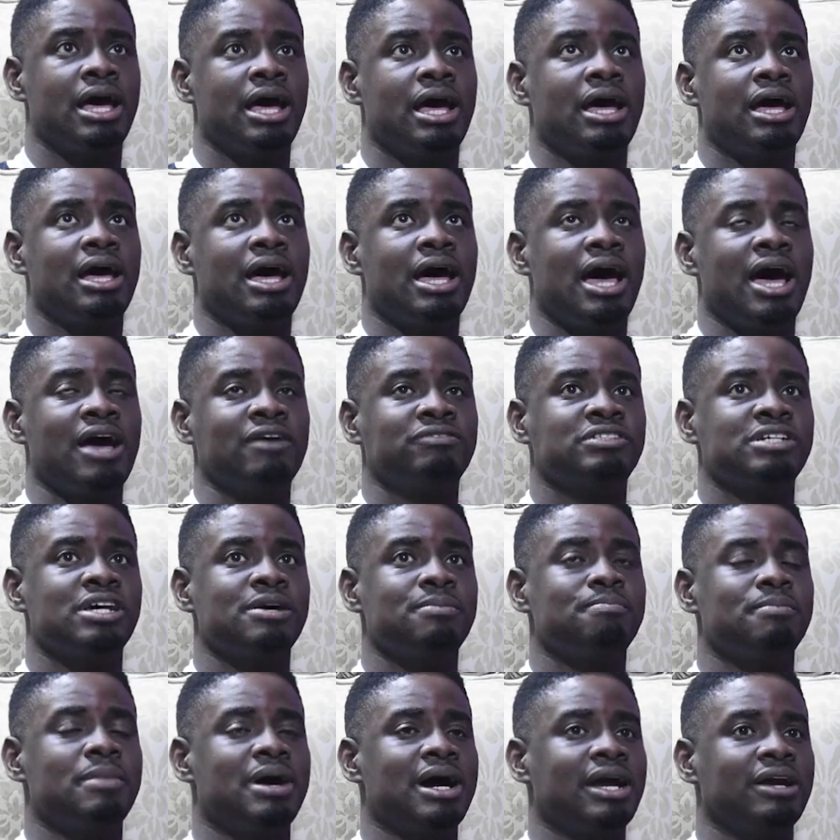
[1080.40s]
Uh, after
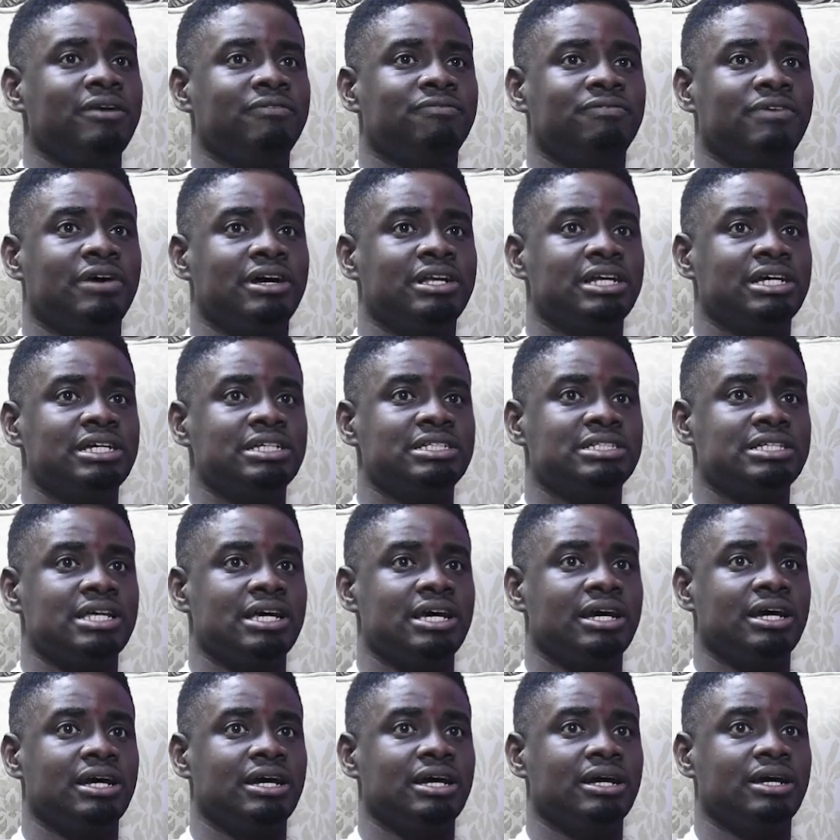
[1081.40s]
mm. my father's
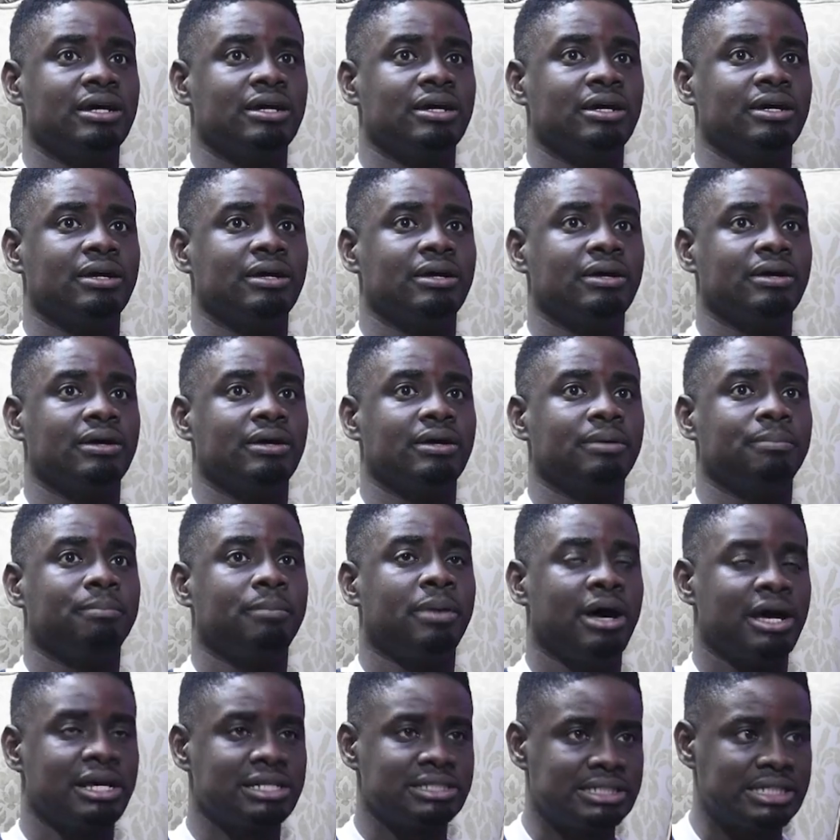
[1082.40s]
uh, uh,
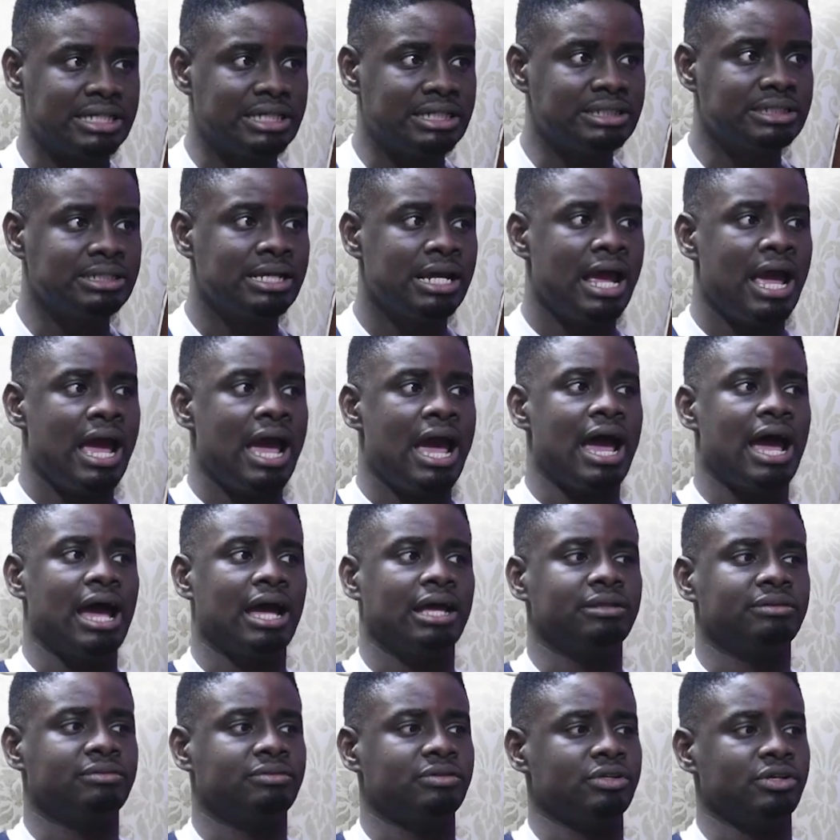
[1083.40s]
passing, yes. Uh,
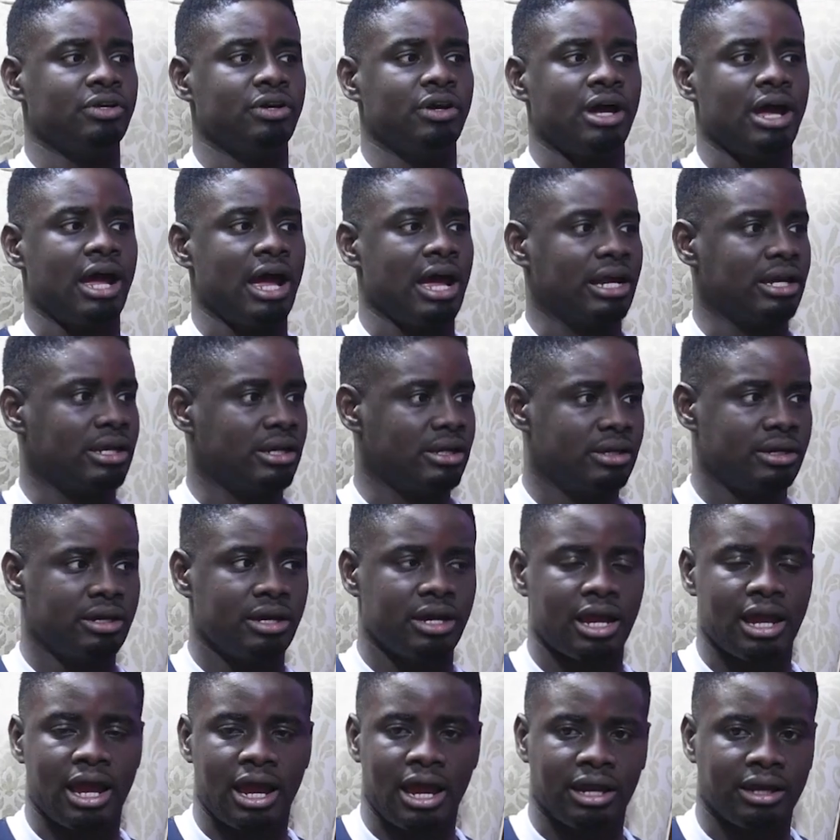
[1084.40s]
you know, I
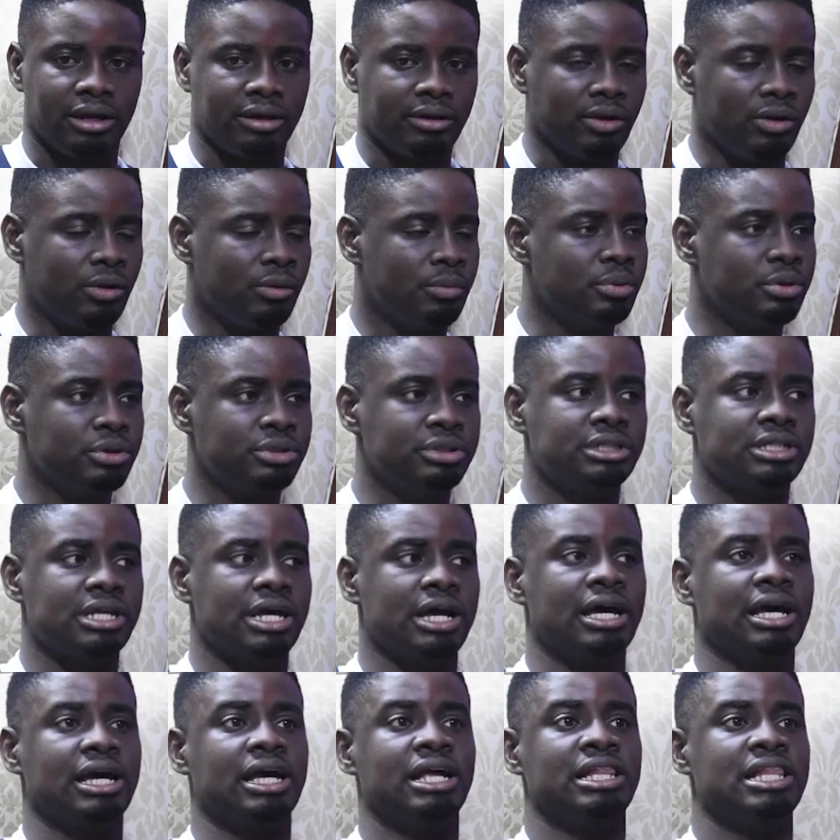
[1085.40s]
I opened
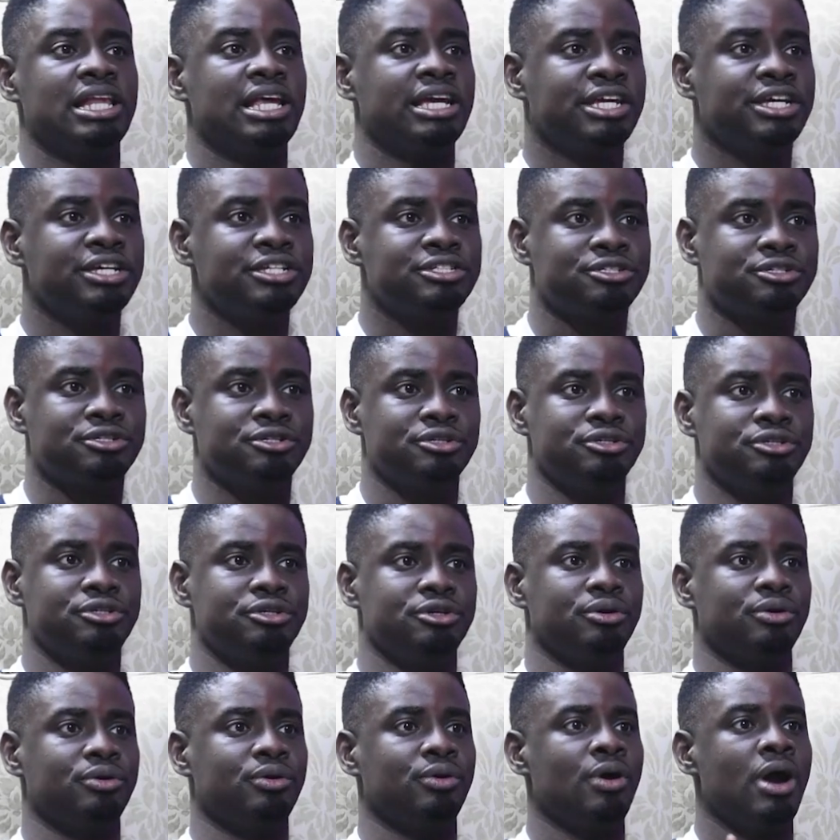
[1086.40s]
uh, a Lucky
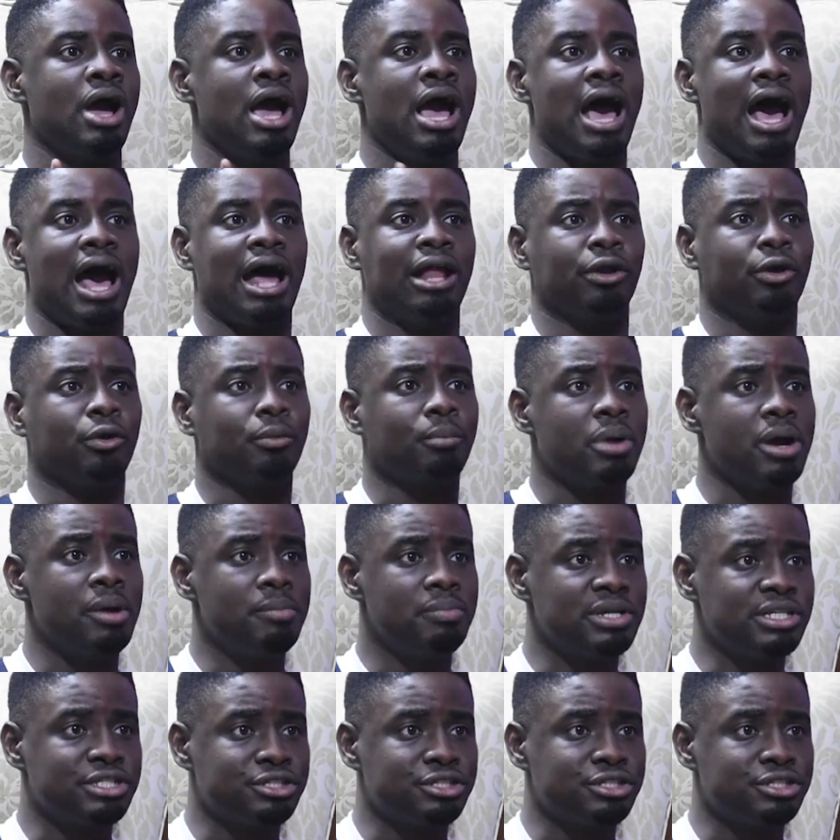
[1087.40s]
studio, a Okwebi